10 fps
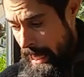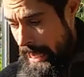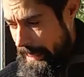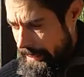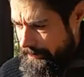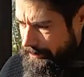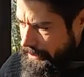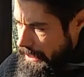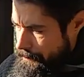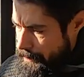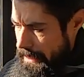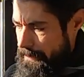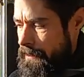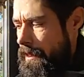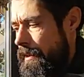I even got
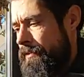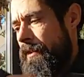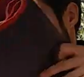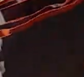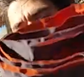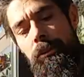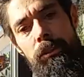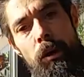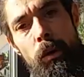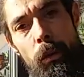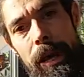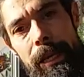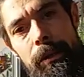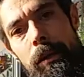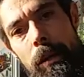place enough to stow
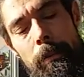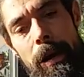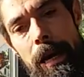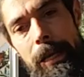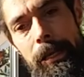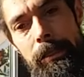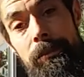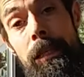away my